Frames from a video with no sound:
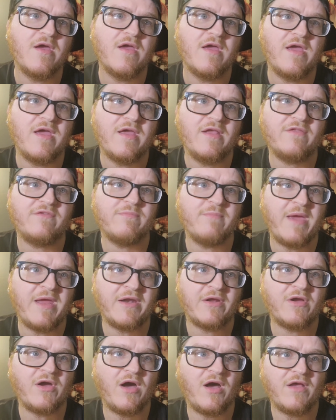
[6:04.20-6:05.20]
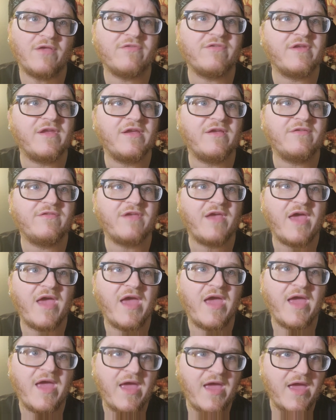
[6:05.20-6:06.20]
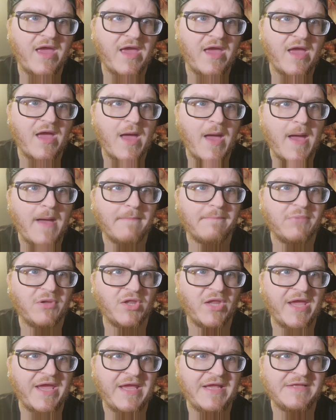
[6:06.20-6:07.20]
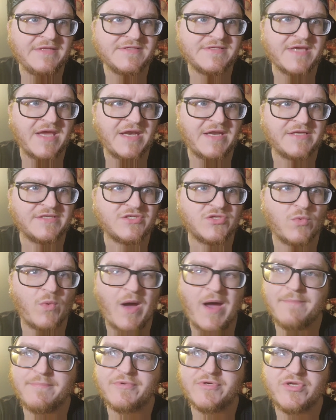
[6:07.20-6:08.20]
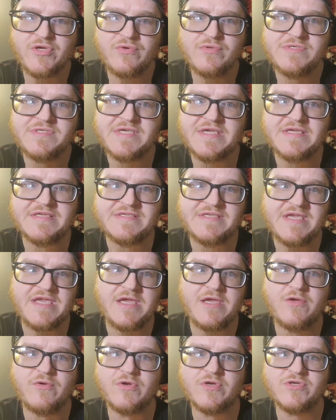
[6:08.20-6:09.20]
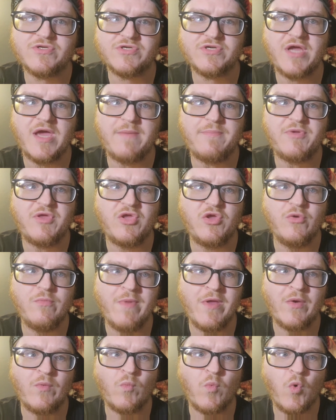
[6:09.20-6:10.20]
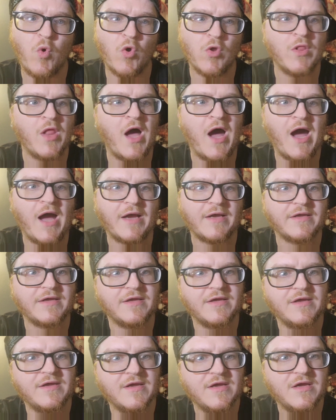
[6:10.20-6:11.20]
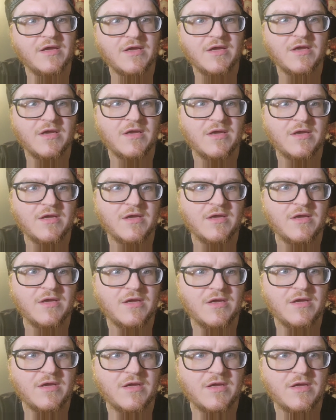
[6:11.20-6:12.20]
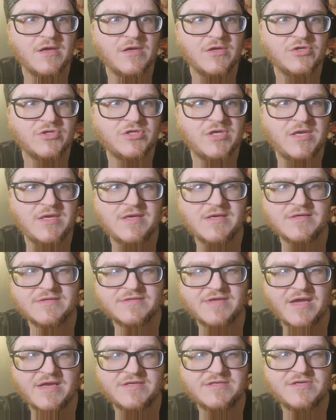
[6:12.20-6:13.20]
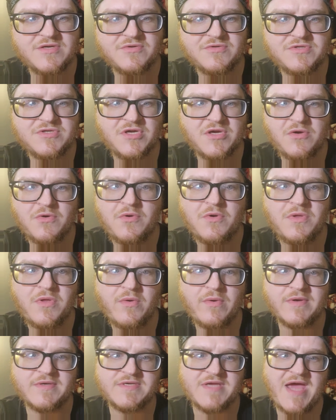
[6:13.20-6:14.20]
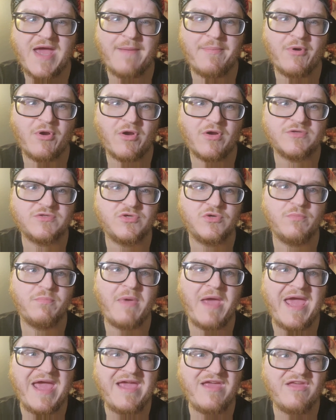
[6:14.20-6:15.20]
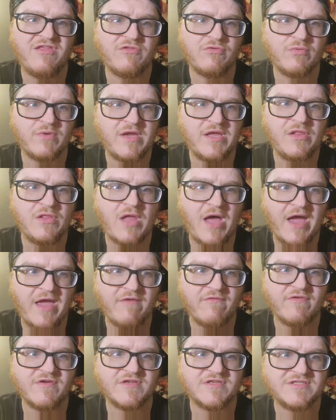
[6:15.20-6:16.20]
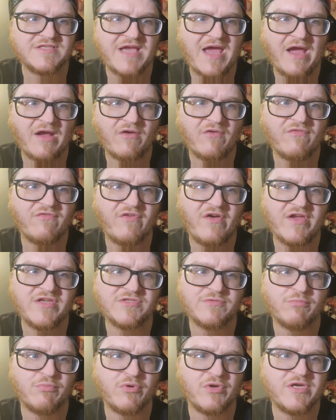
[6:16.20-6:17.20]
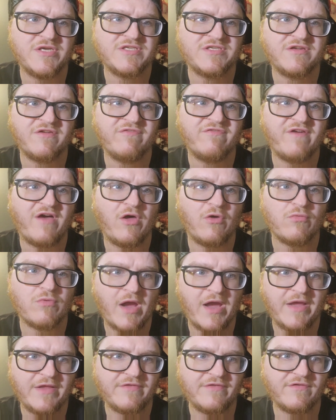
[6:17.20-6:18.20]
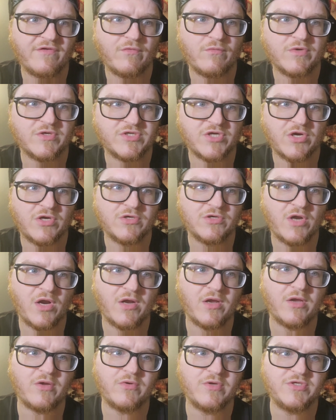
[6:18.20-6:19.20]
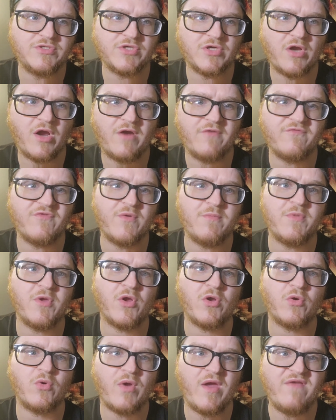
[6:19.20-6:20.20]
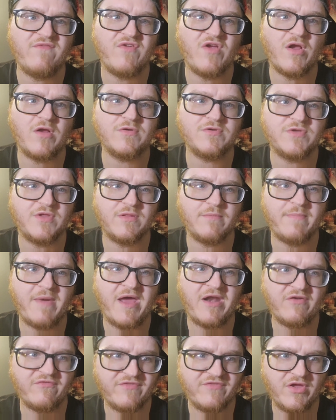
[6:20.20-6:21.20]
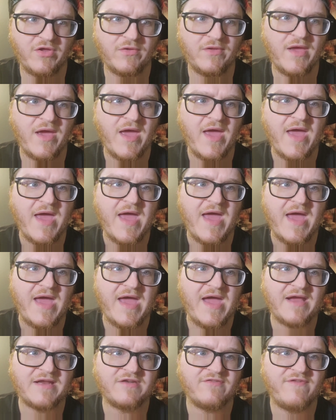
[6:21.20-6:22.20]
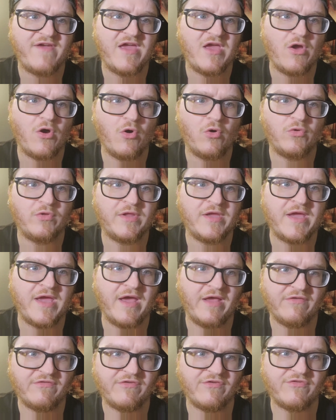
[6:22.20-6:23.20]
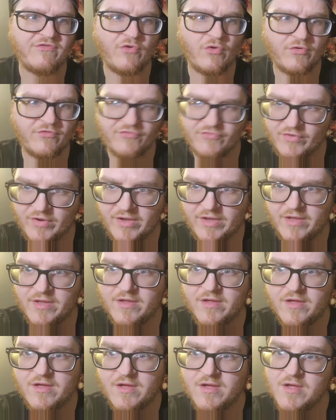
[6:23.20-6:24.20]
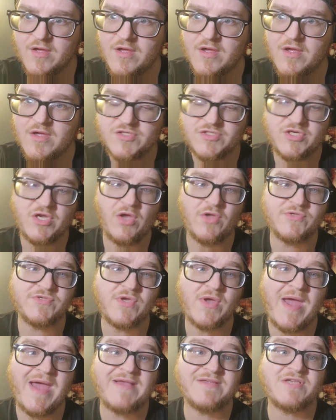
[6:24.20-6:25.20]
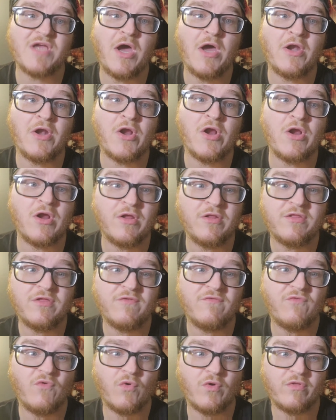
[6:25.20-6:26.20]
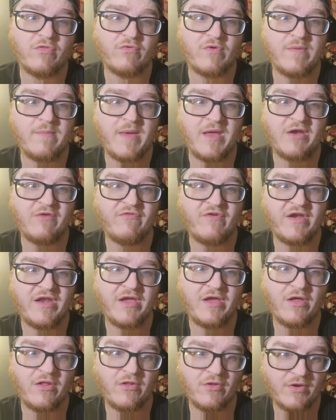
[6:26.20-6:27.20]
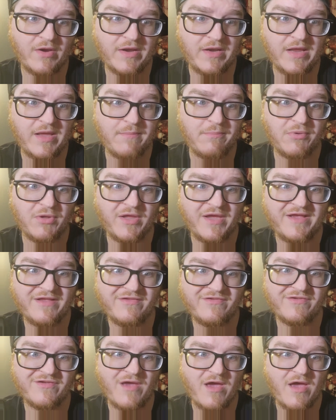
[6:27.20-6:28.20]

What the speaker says: Its mana cost is a plains and a swamp, 2/CC, creature type human warlock. She is a 2/2. You can tap her to pay 3 life, sacrifice Priest of Fell Rites, return target creature card from your graveyard to the battlefield, activate only as a sorcery. She also has Unearth for 3 mana of any color and a plains